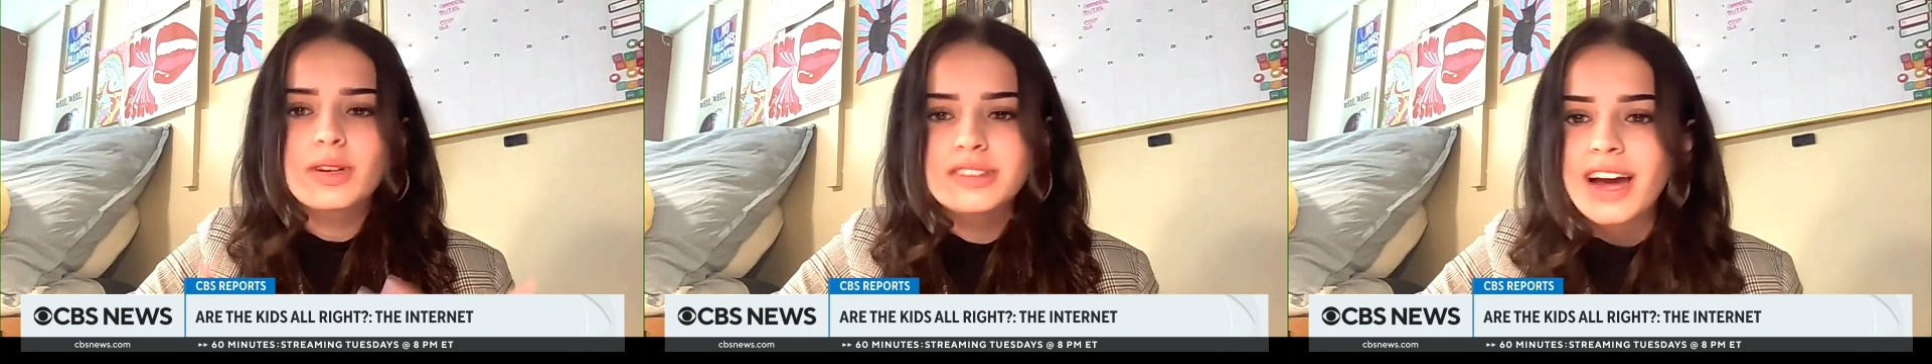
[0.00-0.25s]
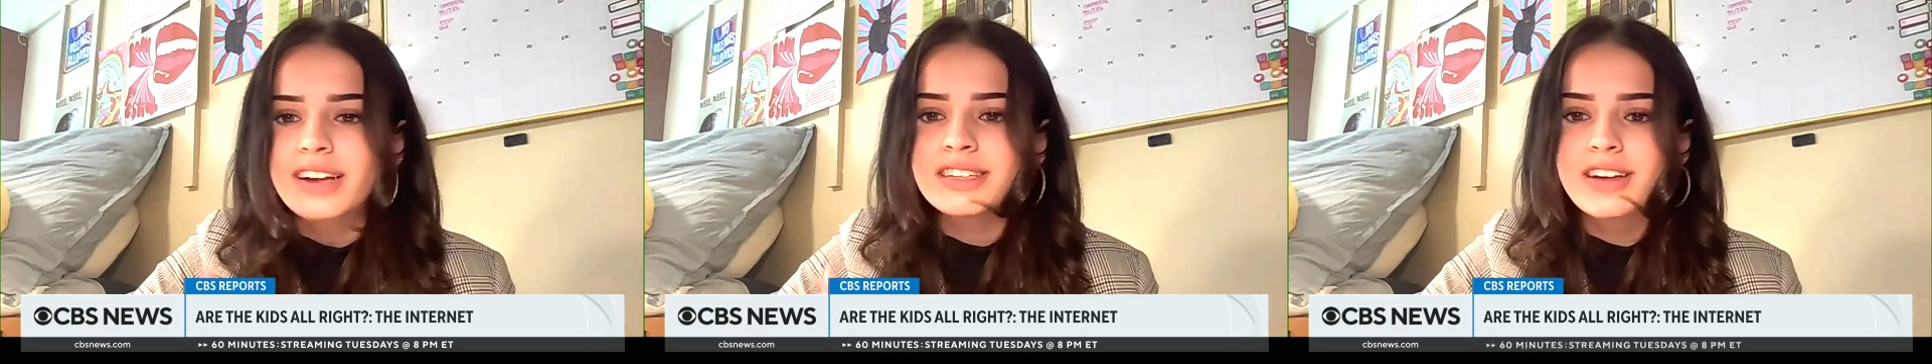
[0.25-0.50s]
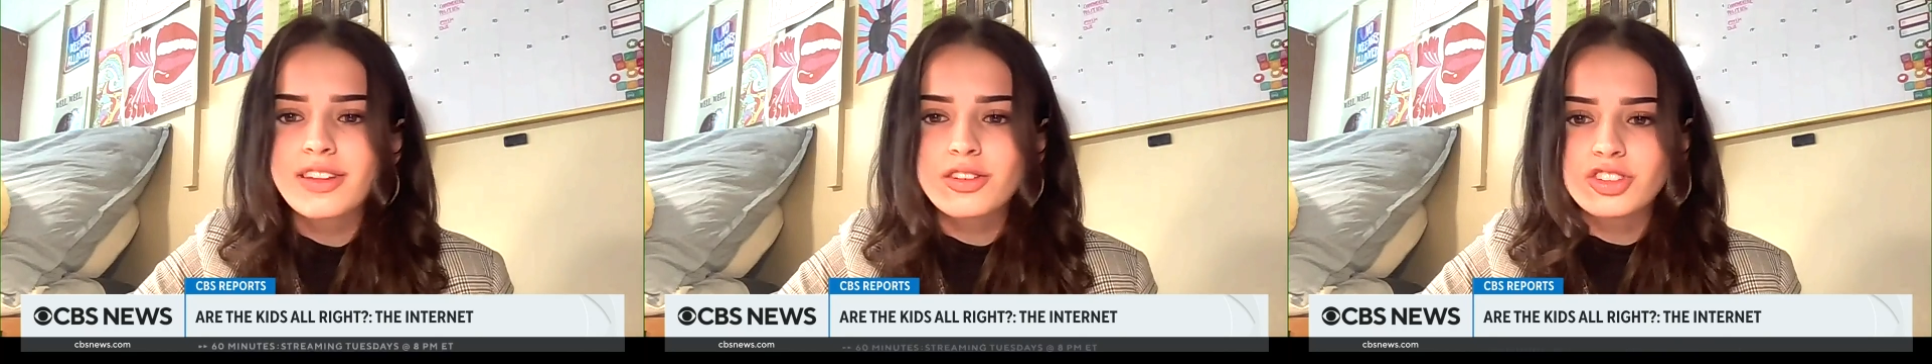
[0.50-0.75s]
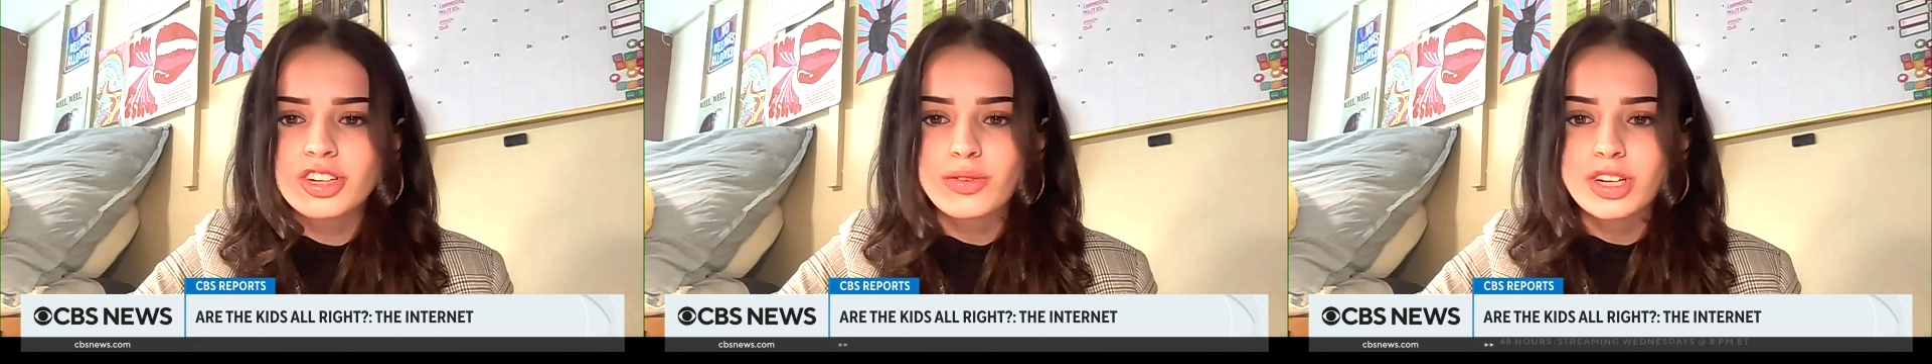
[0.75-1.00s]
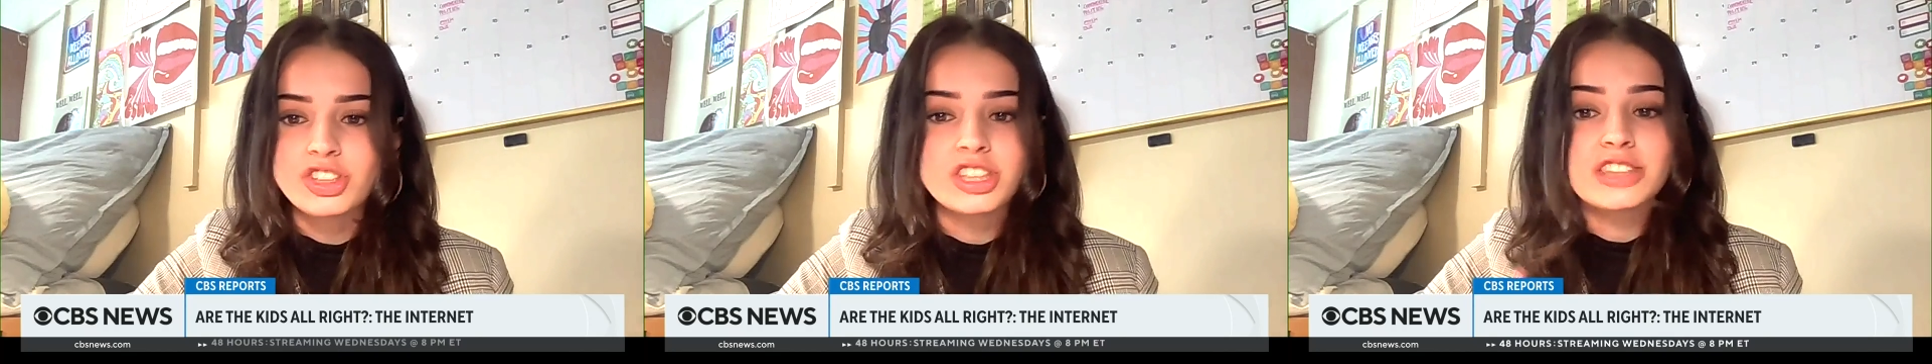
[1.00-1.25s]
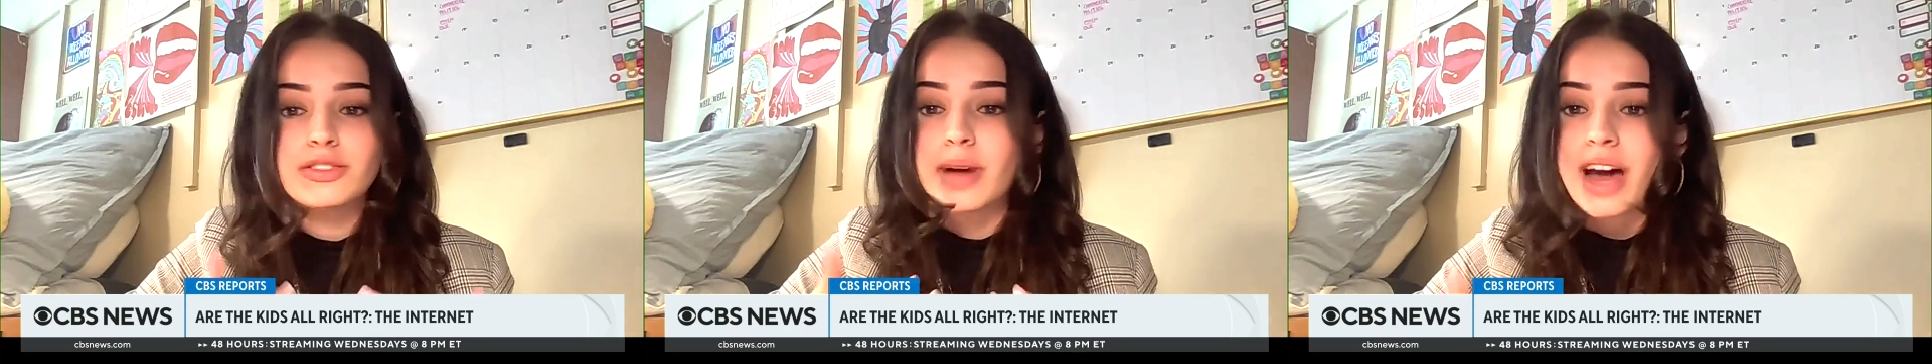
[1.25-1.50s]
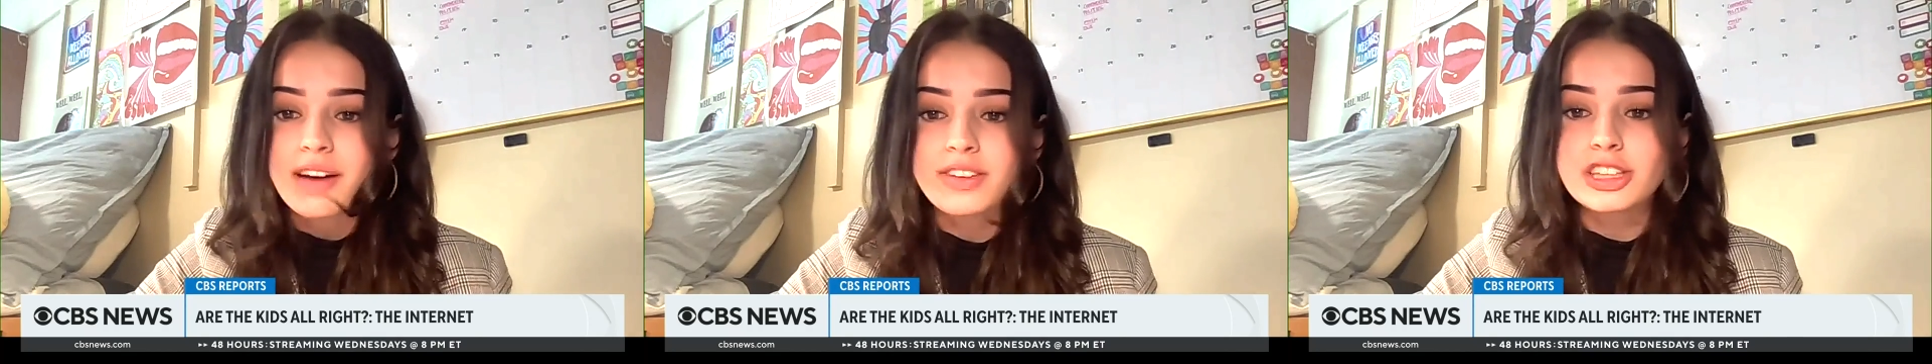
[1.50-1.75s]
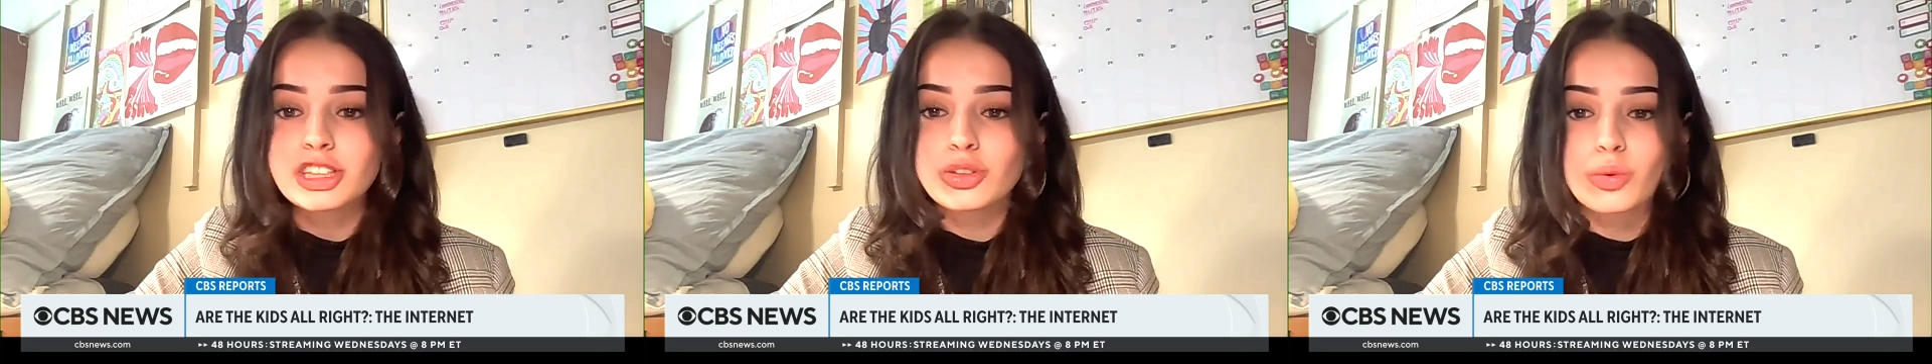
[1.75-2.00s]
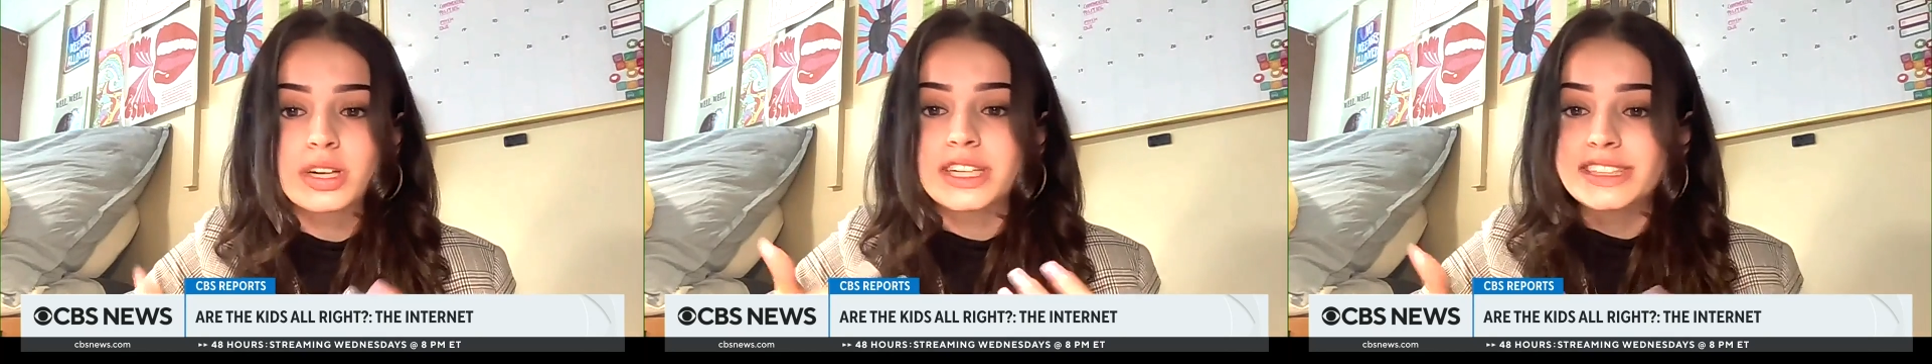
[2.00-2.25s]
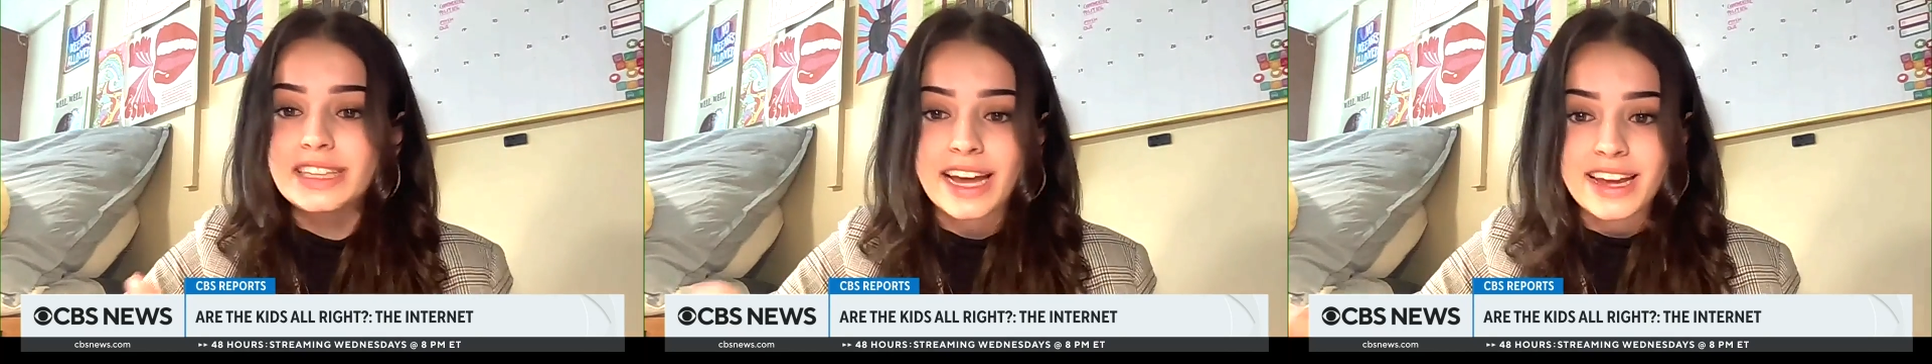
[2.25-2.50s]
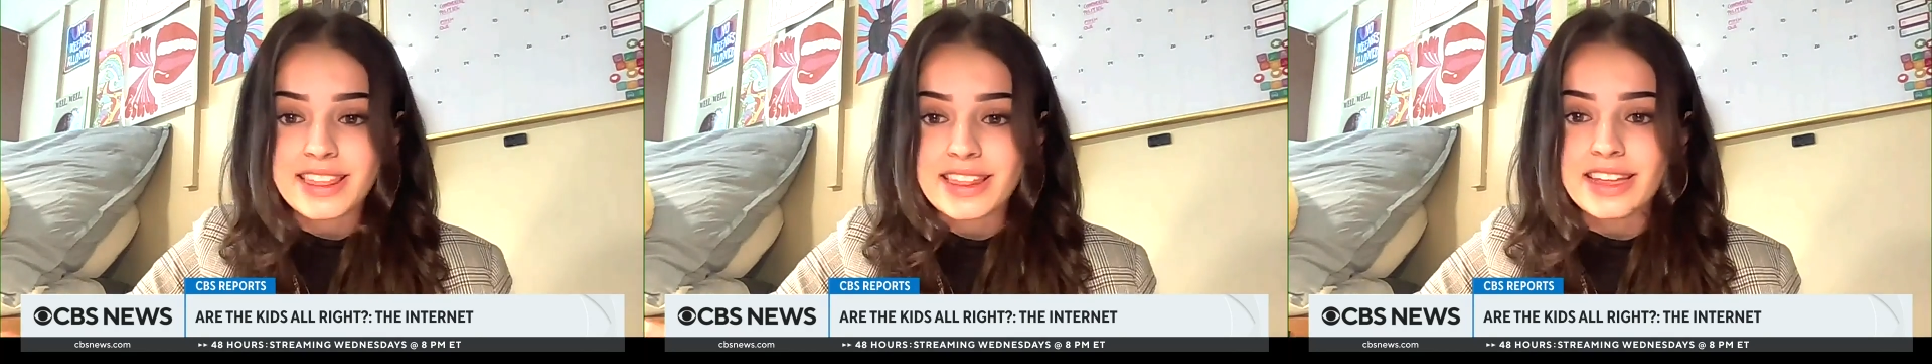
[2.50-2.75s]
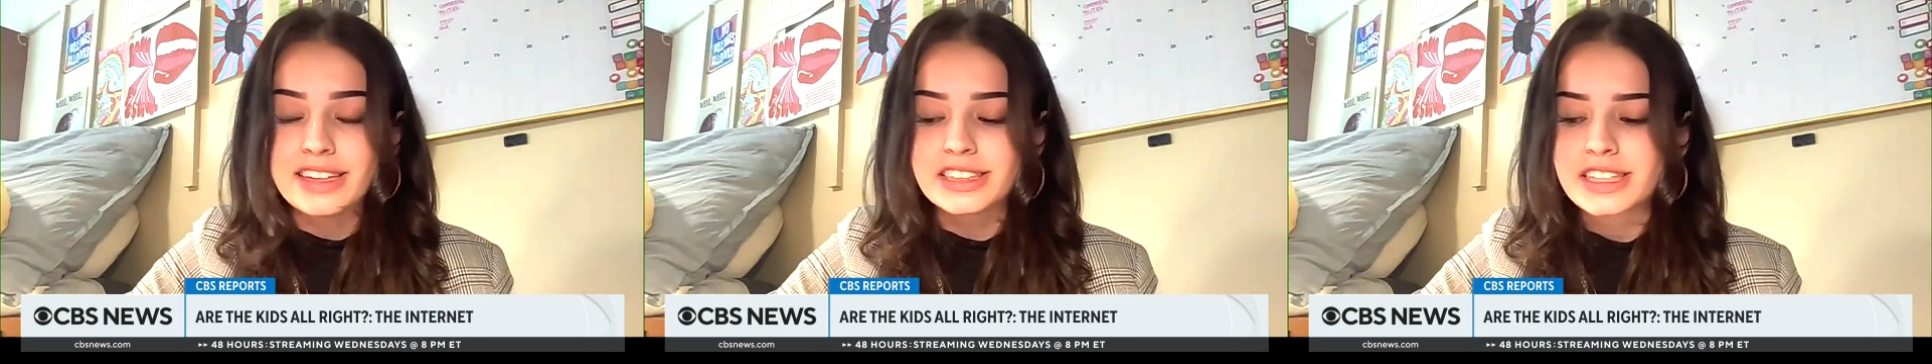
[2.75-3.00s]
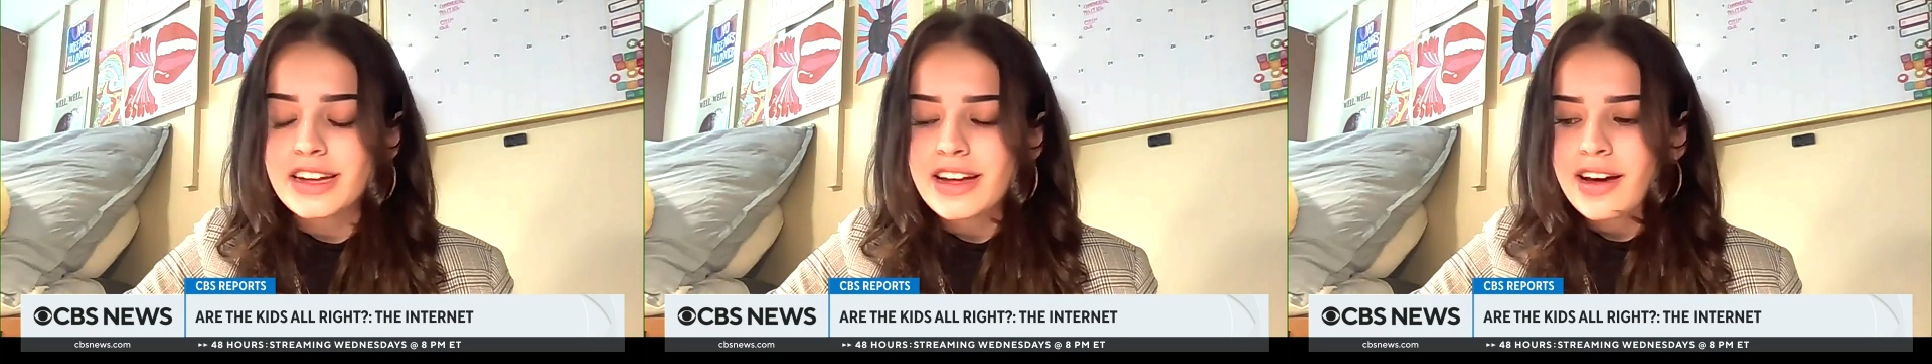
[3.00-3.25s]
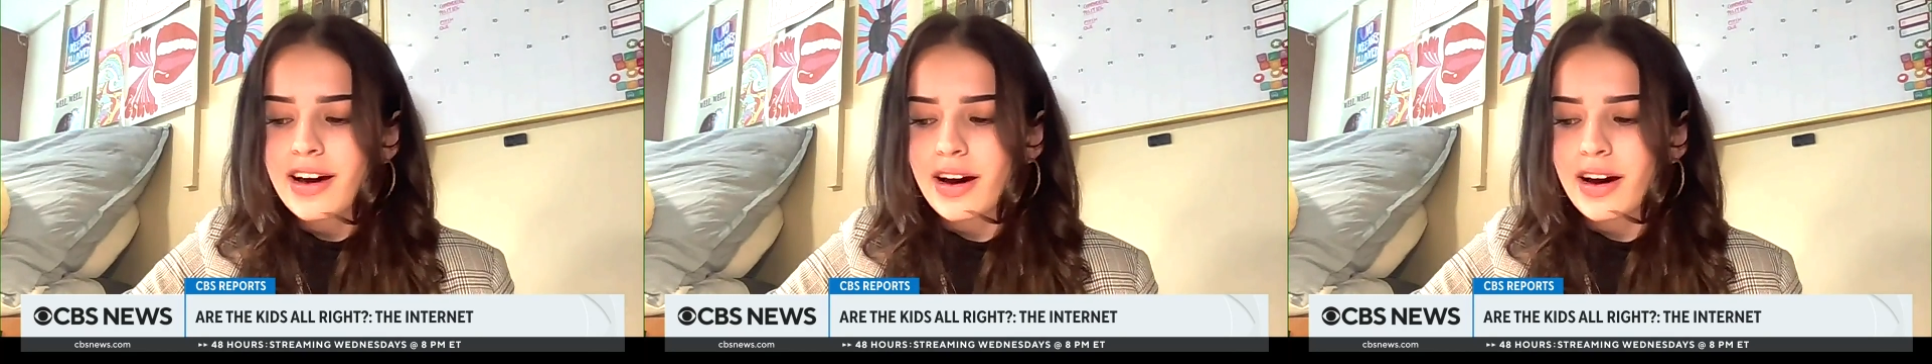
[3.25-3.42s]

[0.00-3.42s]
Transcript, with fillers: protecting other generations from having stories like these